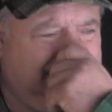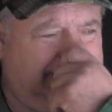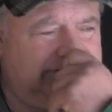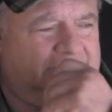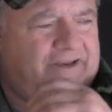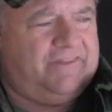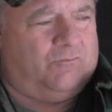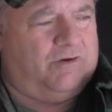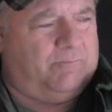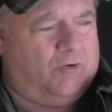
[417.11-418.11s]
There was another
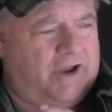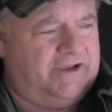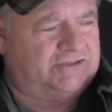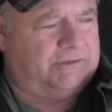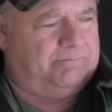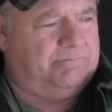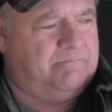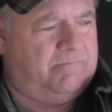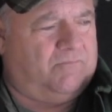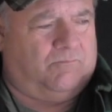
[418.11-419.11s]
one, boy, I used to,
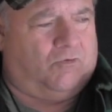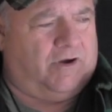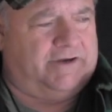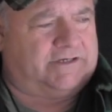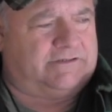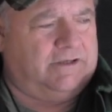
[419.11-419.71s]
boy,